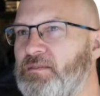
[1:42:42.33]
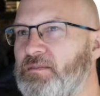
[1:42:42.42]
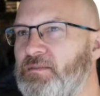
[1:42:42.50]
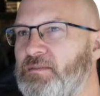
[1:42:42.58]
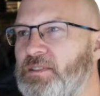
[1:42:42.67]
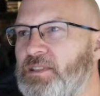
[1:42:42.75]

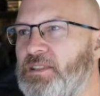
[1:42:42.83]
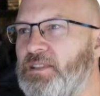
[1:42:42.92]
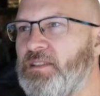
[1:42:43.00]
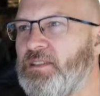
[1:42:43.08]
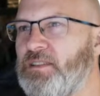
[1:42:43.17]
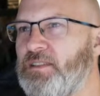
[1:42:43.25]

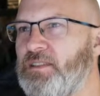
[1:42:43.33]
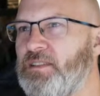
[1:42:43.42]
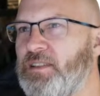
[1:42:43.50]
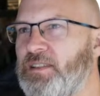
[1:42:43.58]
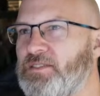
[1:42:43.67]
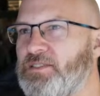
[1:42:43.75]

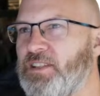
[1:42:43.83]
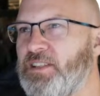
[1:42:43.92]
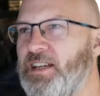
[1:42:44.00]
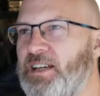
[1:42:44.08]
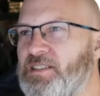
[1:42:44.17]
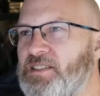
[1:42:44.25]
What else?
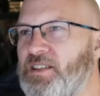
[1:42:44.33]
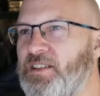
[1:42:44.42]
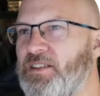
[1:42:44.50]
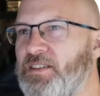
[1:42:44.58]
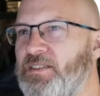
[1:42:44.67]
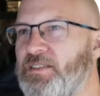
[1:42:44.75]
Okay,
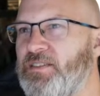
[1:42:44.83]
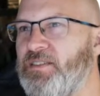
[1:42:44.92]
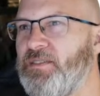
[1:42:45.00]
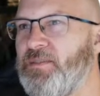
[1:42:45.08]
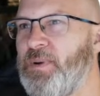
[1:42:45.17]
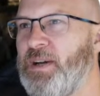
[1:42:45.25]

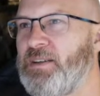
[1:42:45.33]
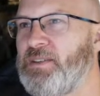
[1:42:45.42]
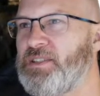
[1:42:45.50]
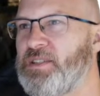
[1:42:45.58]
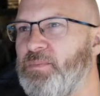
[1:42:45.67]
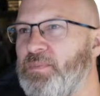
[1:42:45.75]
so power
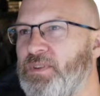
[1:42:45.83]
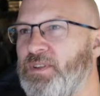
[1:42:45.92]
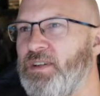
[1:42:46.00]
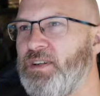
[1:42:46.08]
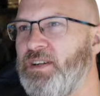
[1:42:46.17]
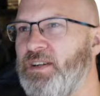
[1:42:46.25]

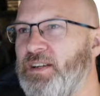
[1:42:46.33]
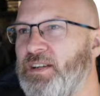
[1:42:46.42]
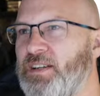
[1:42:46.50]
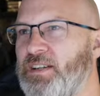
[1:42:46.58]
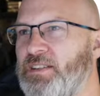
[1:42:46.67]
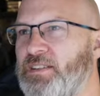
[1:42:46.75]

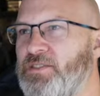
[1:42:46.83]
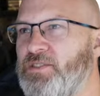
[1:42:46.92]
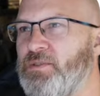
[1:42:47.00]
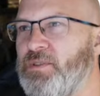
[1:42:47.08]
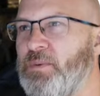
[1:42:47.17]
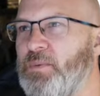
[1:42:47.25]
supply,
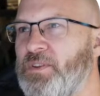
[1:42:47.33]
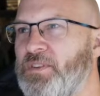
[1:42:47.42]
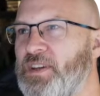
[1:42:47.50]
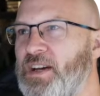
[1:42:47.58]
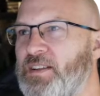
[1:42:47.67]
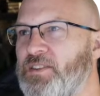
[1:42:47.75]
do I want
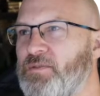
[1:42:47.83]
that?